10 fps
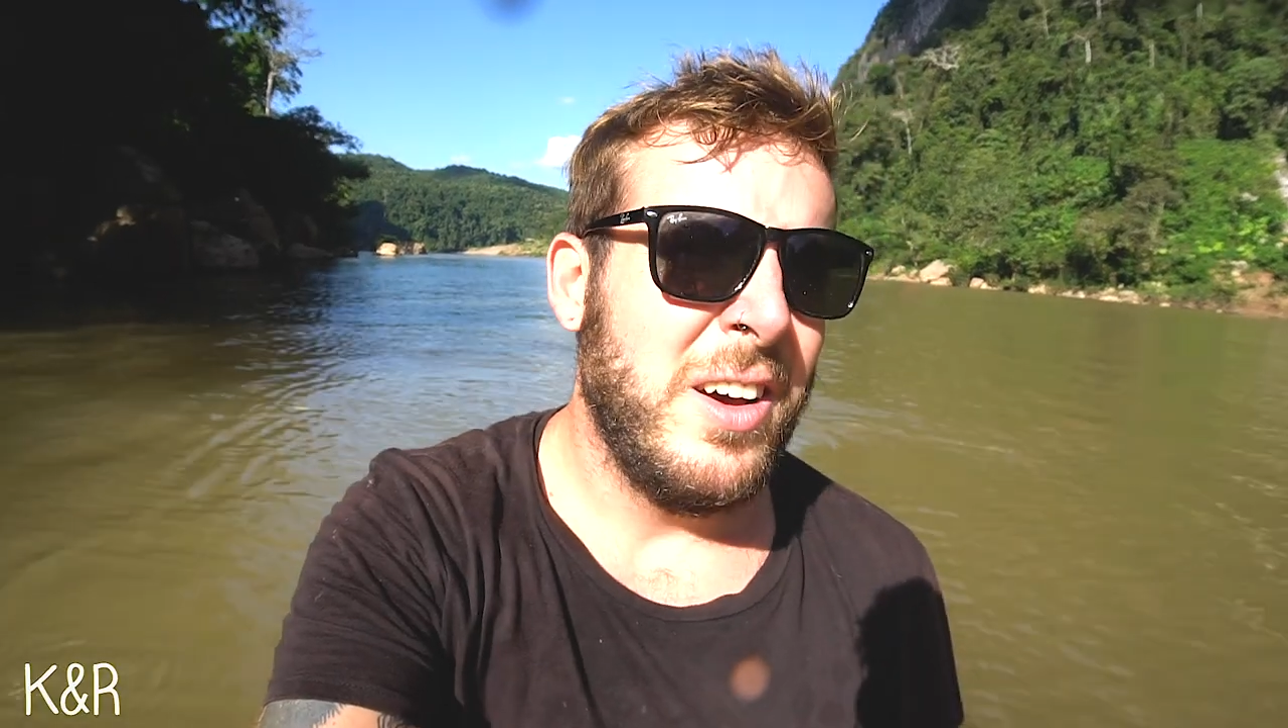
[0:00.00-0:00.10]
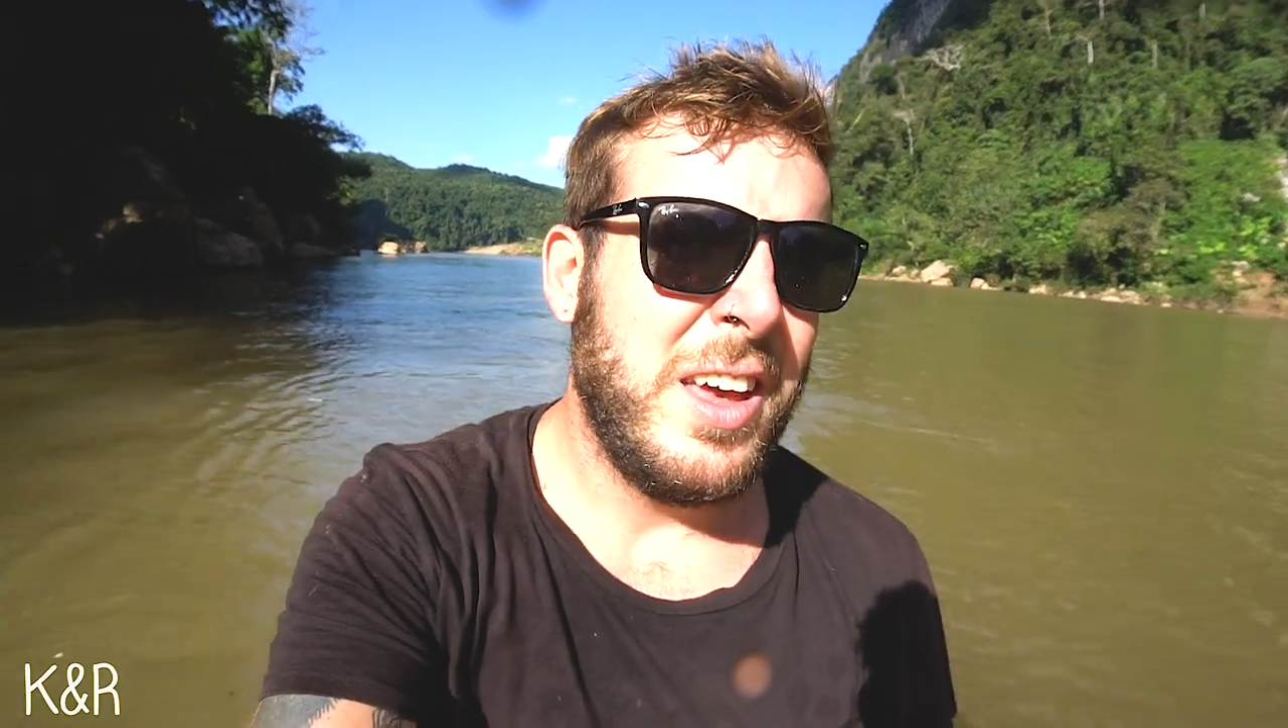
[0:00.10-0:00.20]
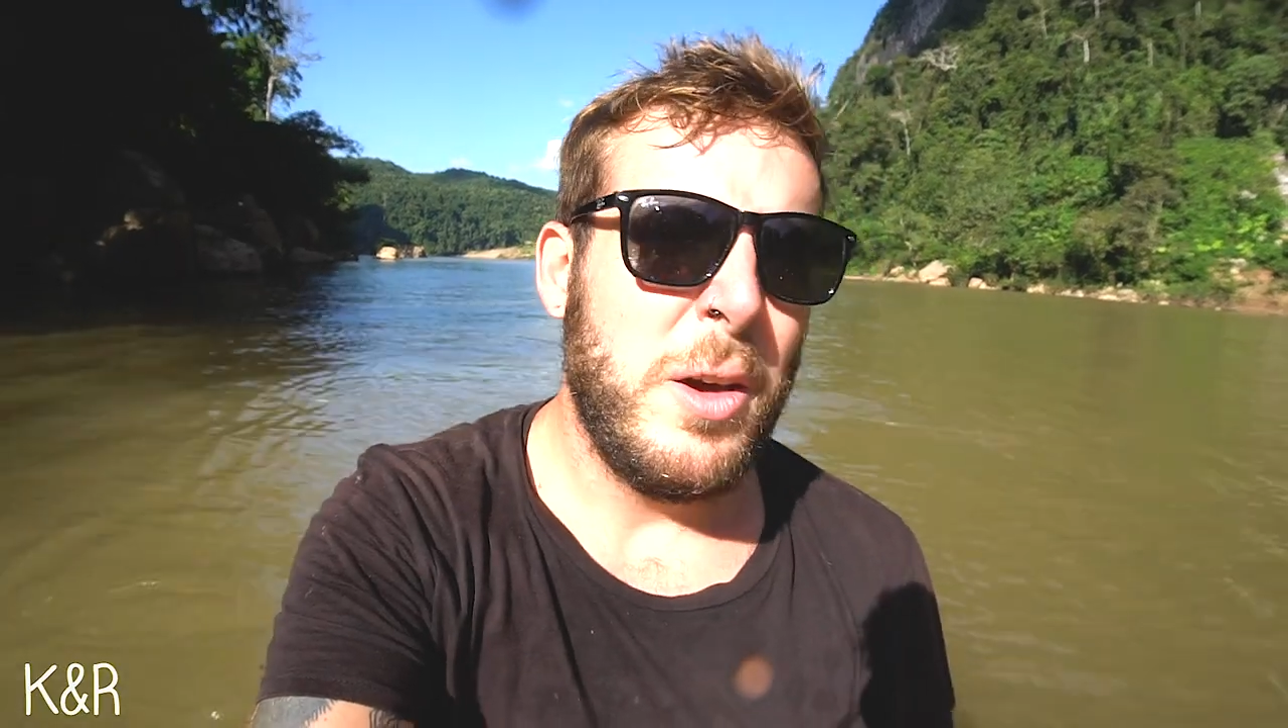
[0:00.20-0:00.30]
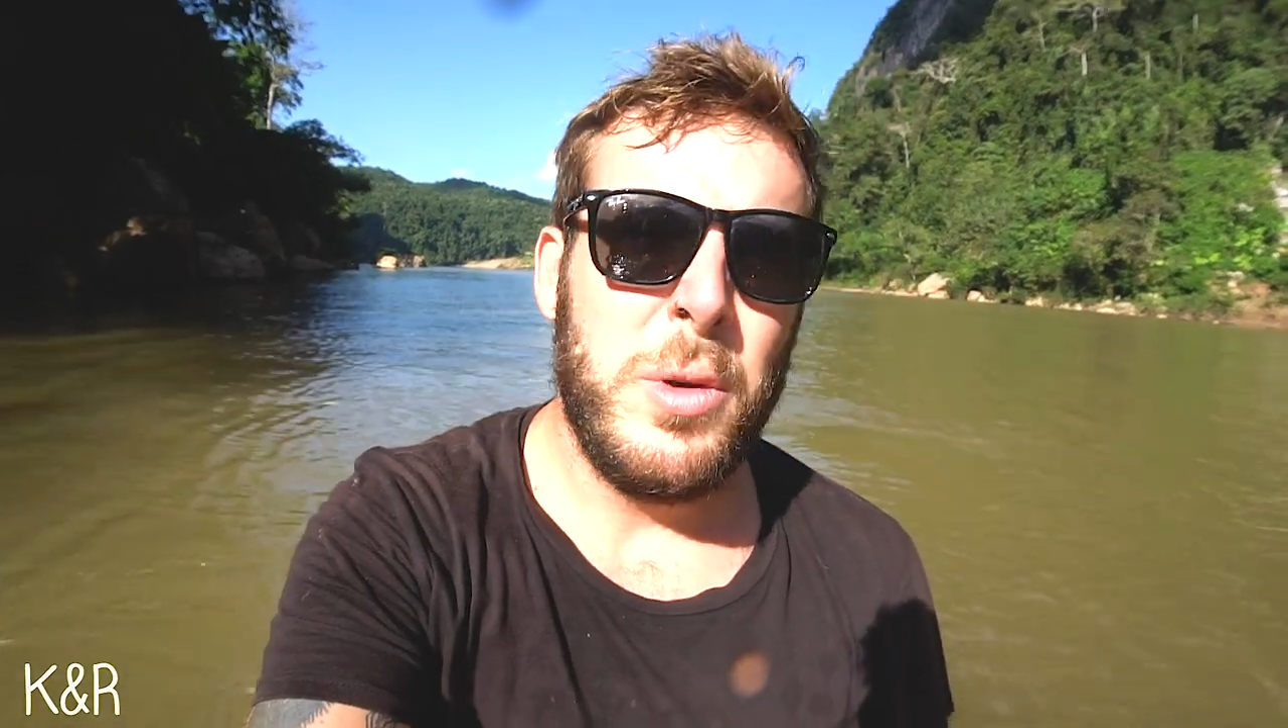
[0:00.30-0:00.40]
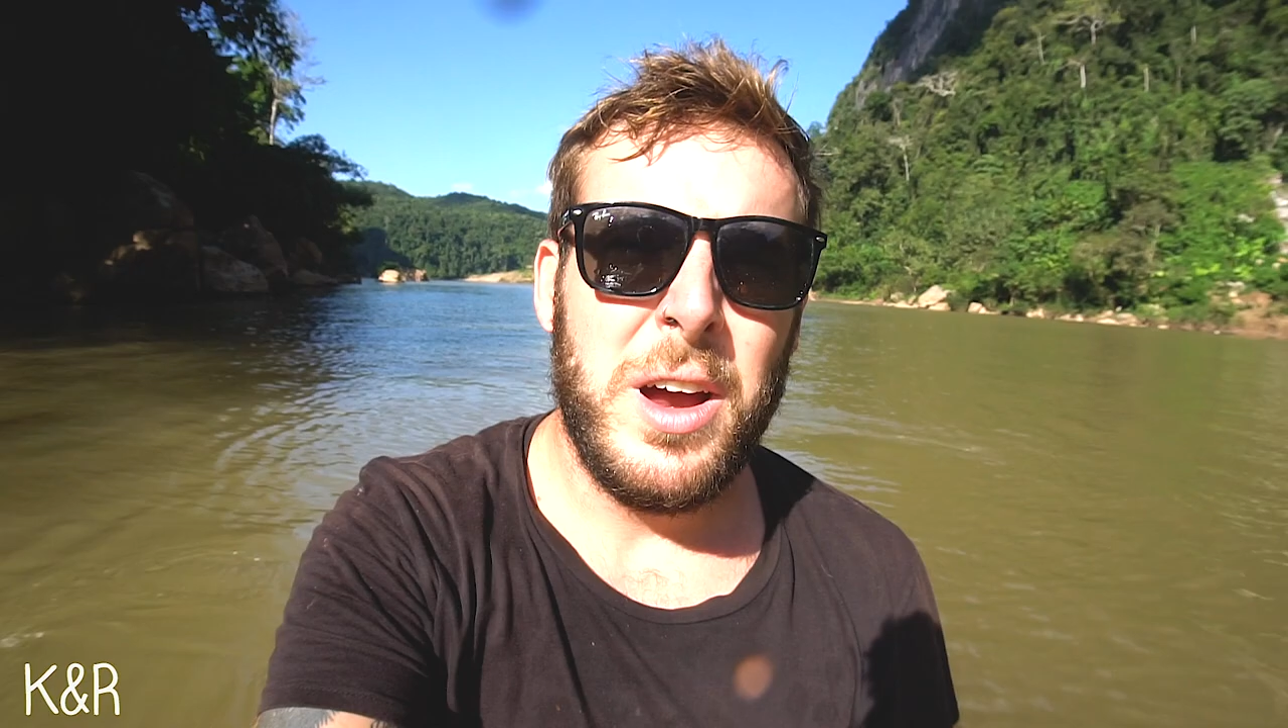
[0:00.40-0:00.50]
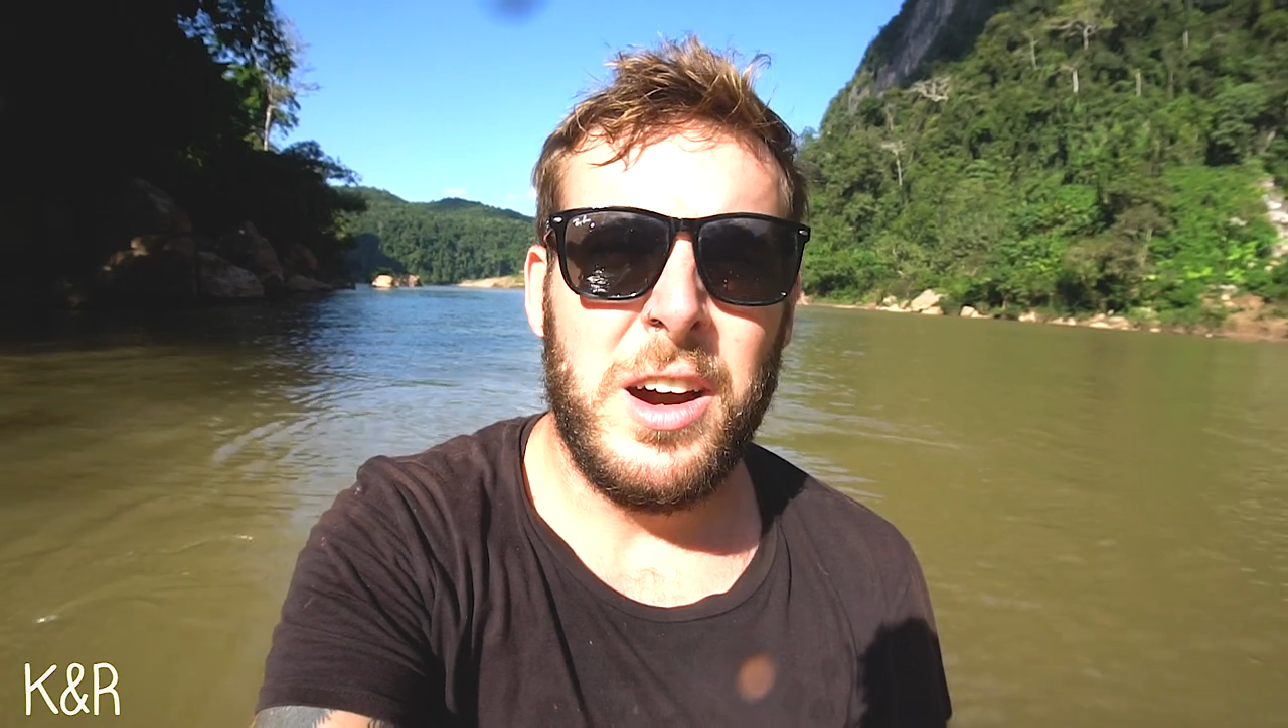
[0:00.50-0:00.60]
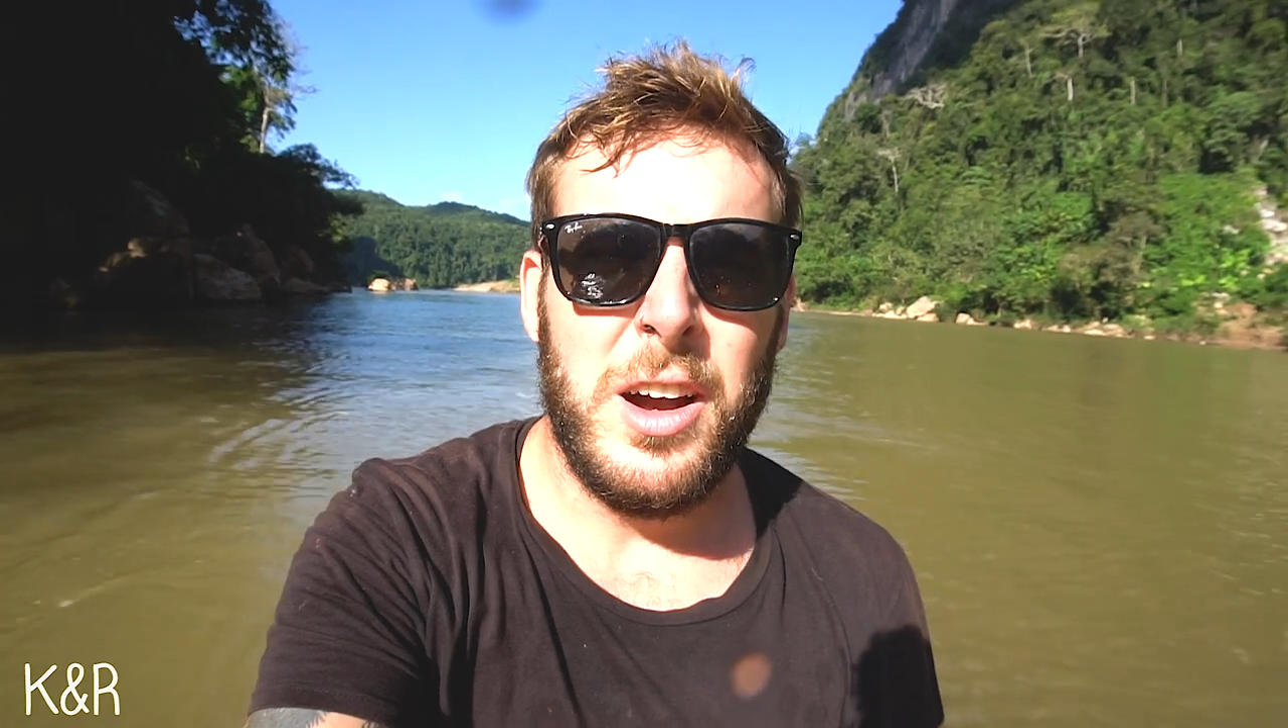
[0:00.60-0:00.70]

Okay, we are